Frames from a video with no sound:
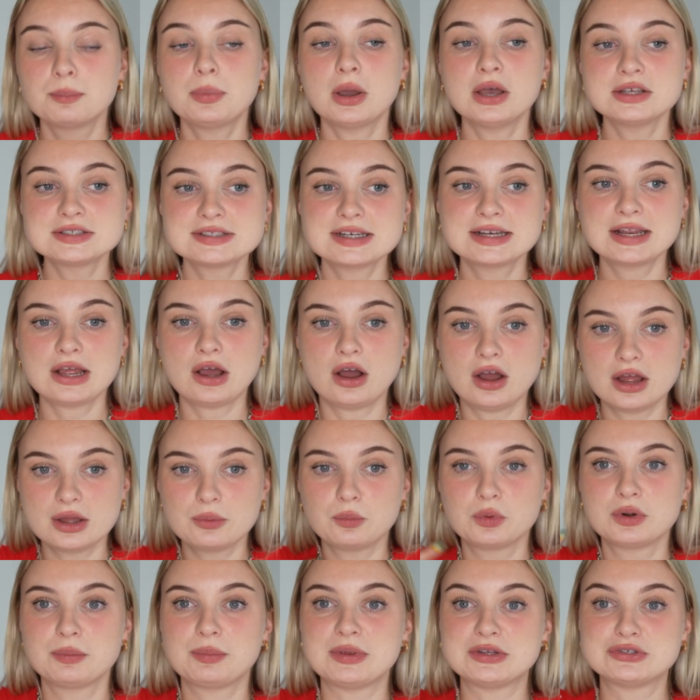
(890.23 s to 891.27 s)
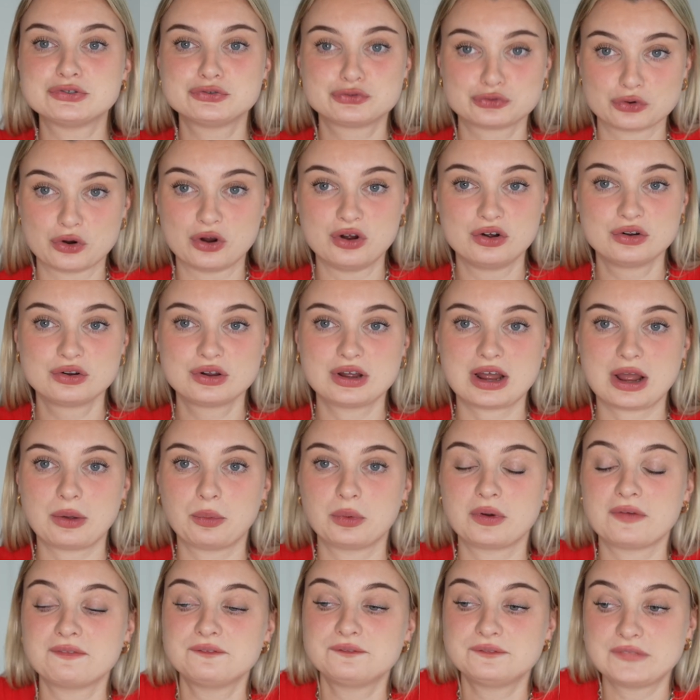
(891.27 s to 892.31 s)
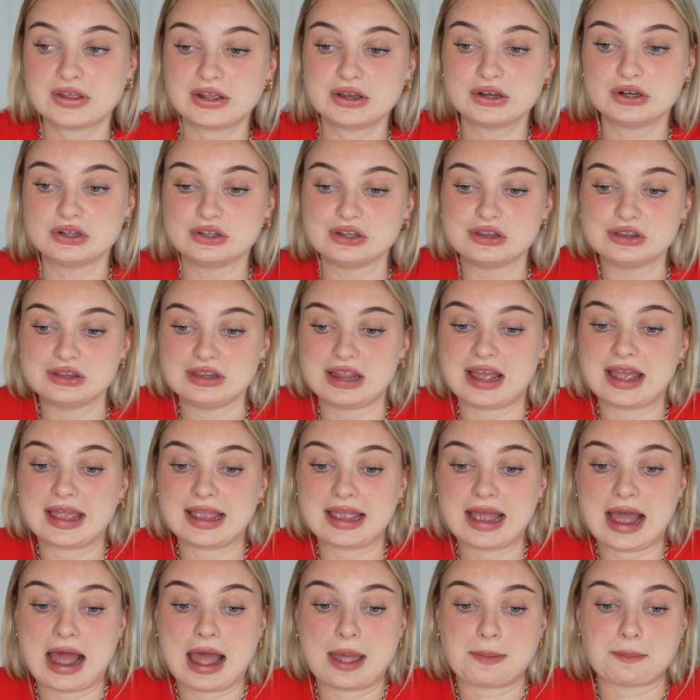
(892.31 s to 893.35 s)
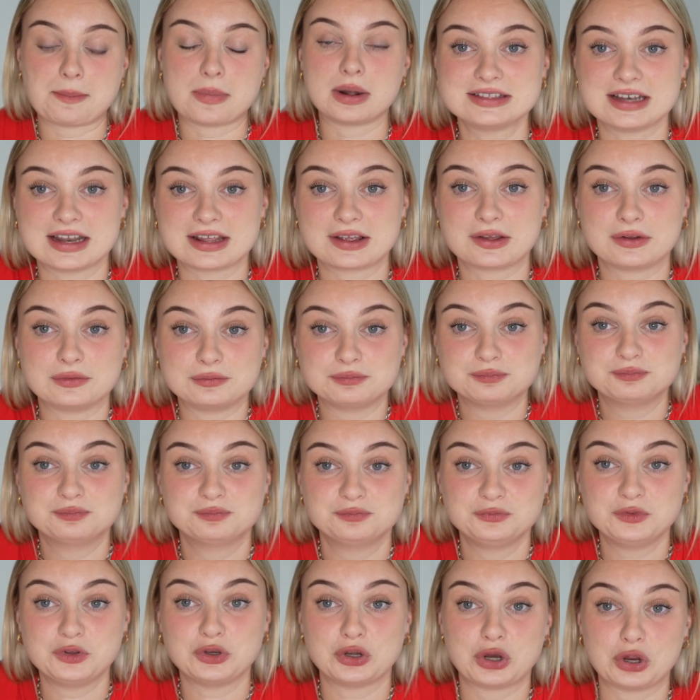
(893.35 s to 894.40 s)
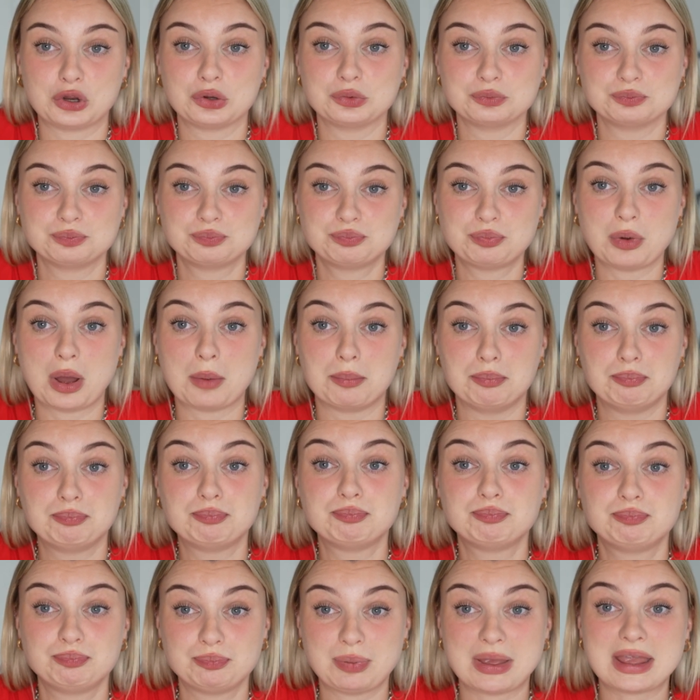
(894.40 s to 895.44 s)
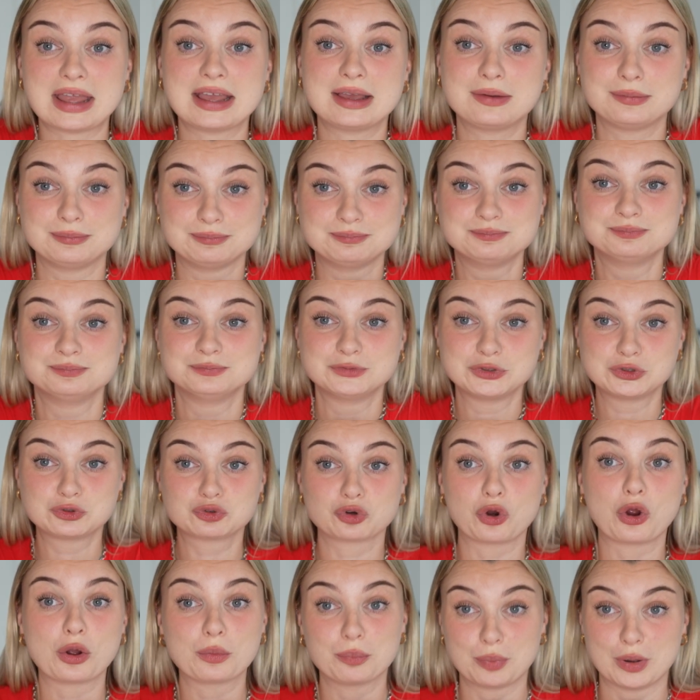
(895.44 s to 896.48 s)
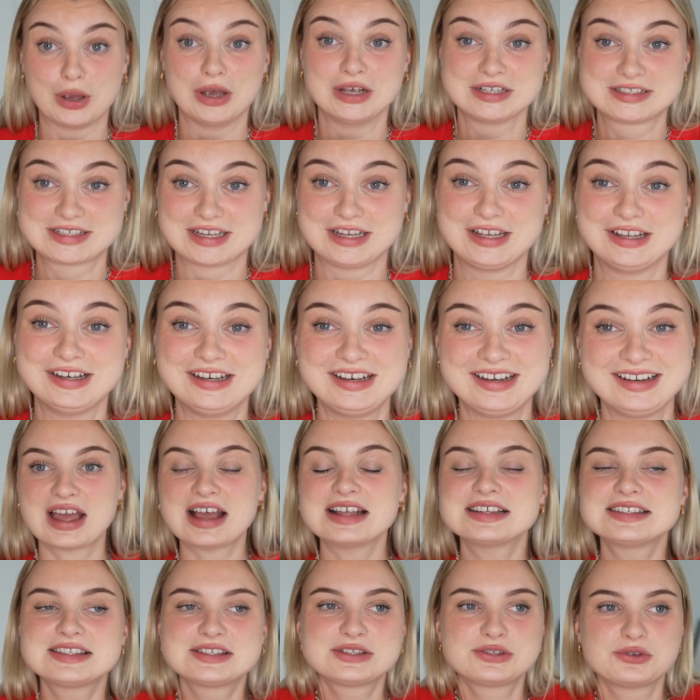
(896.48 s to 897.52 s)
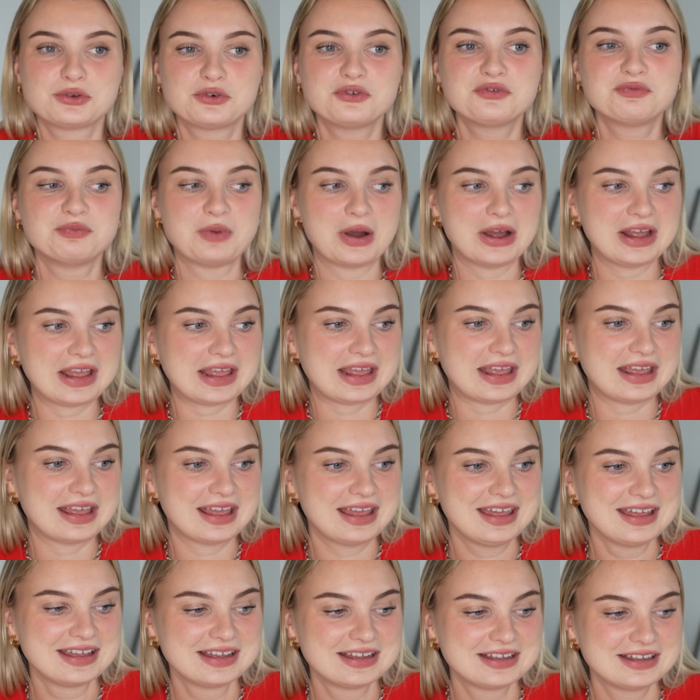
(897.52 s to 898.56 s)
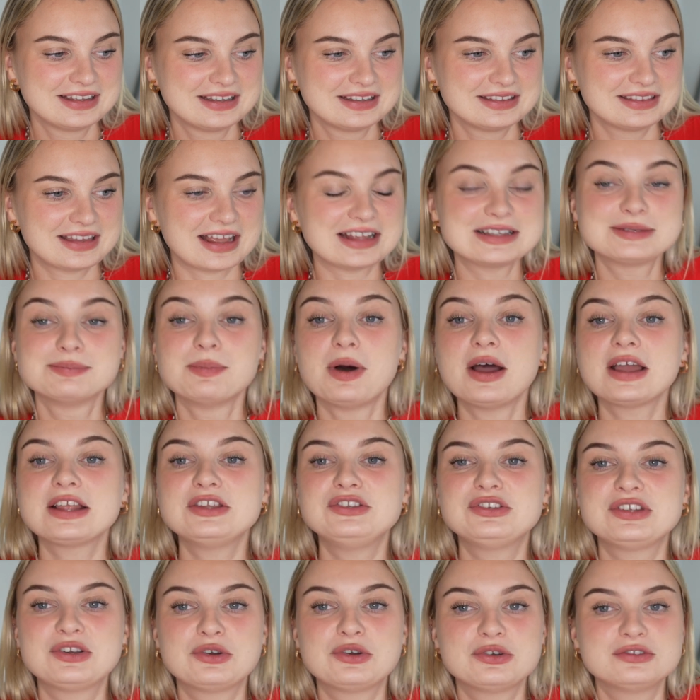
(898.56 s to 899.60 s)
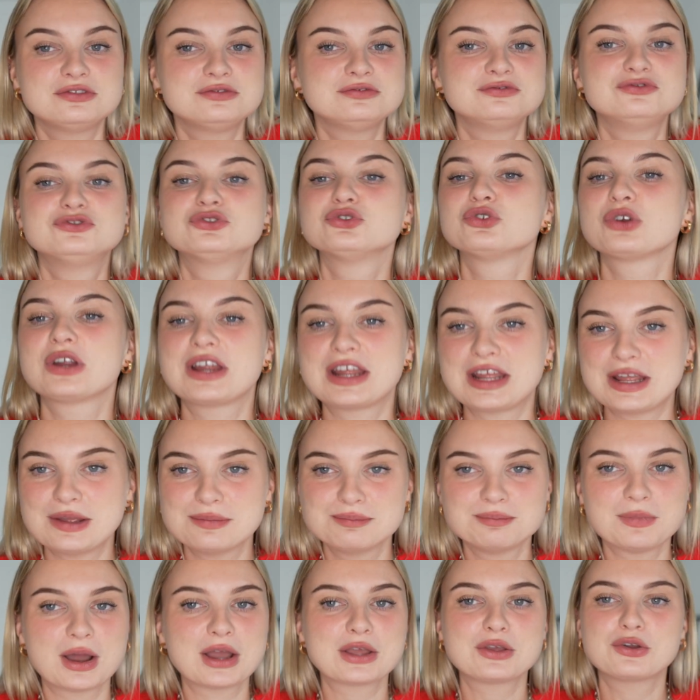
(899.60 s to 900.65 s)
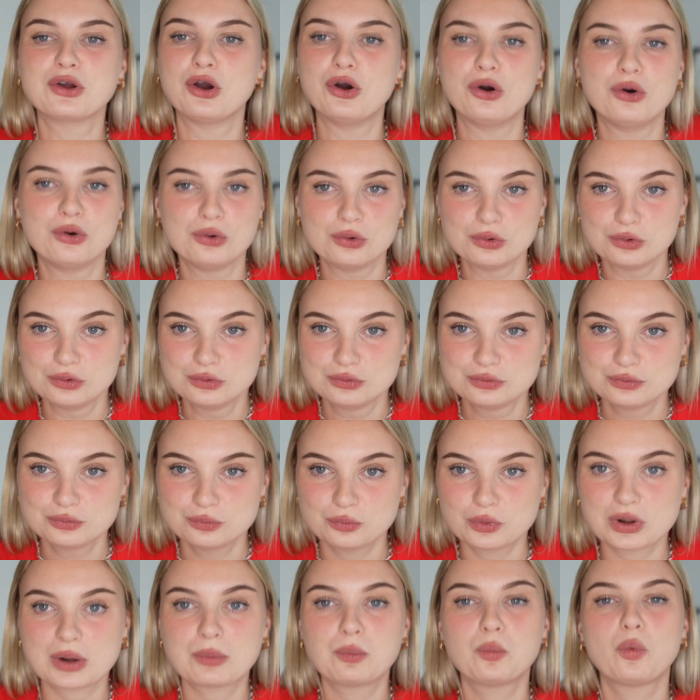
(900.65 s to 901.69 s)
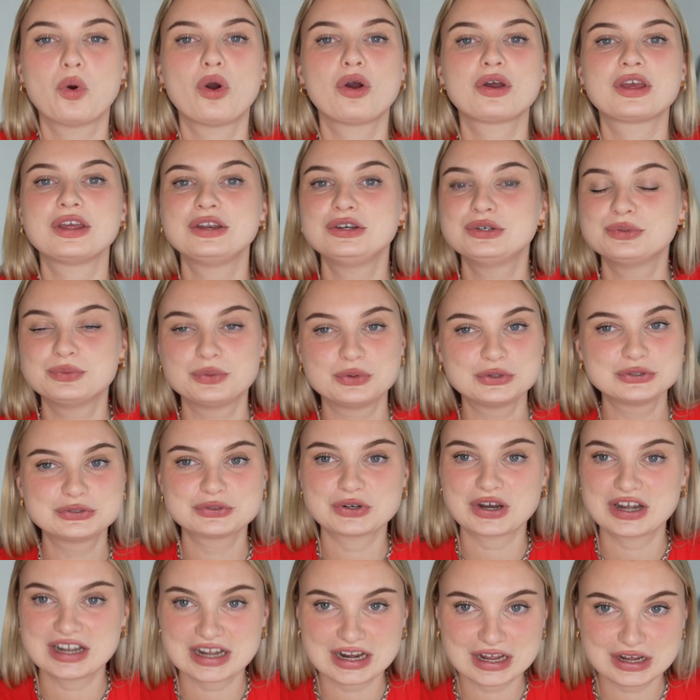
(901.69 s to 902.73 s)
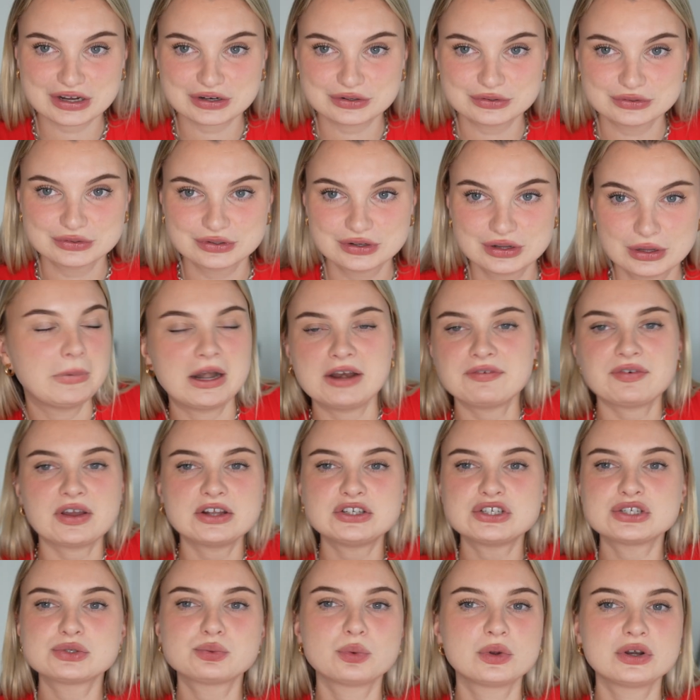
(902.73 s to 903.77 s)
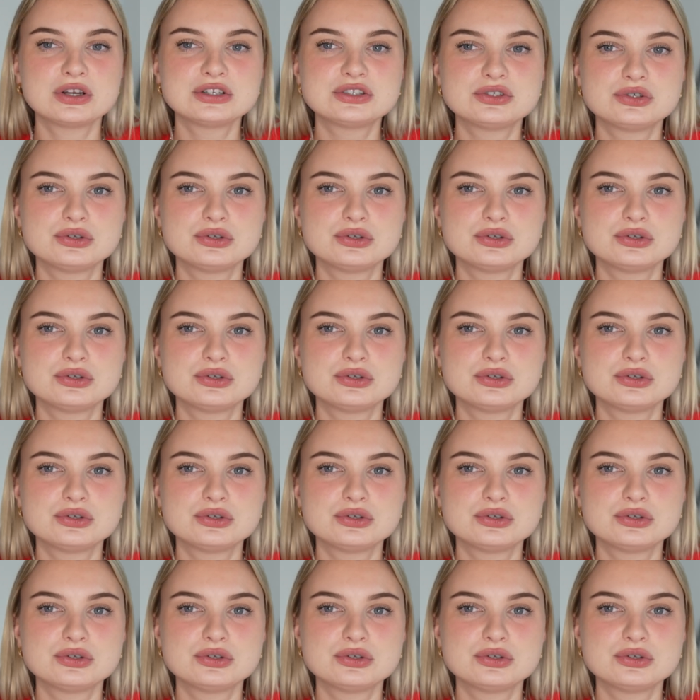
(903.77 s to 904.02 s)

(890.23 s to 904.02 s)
Personally, I want to be strong. I want to feel like I'm like a, you know, a big, strong person. That's sort of that's my dream, my goal, what I'm working towards right now. But if I just wanted